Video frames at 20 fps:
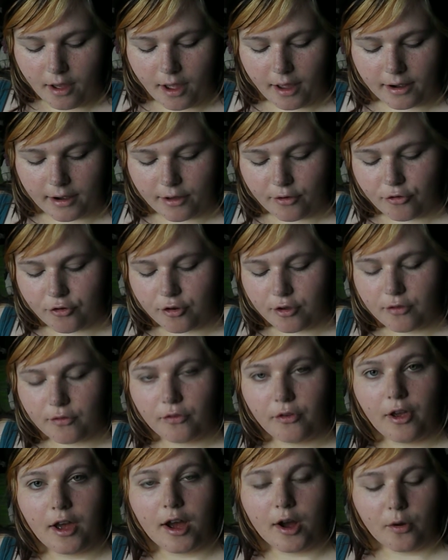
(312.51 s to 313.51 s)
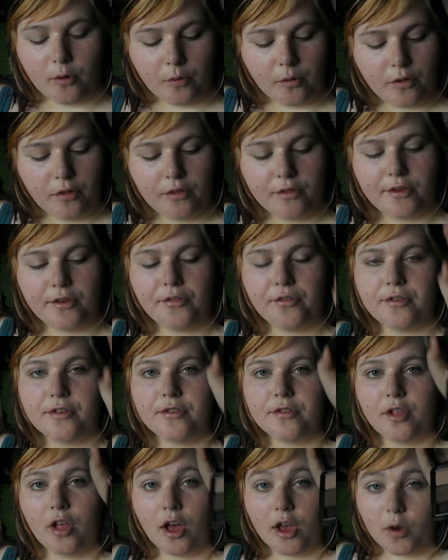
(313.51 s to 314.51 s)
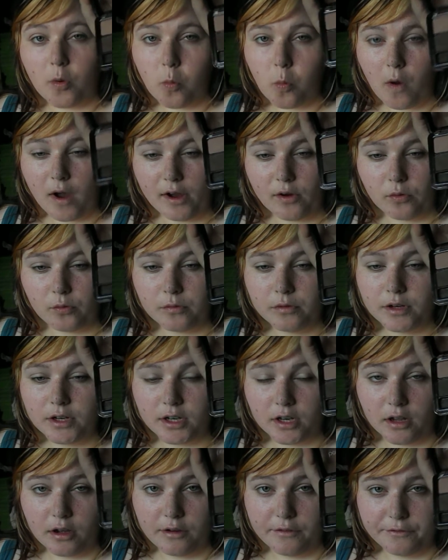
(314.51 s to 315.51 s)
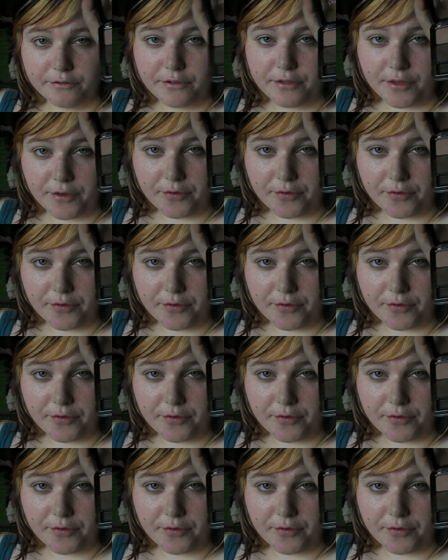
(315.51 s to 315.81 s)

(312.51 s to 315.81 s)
and as you can tell, this is like well loved.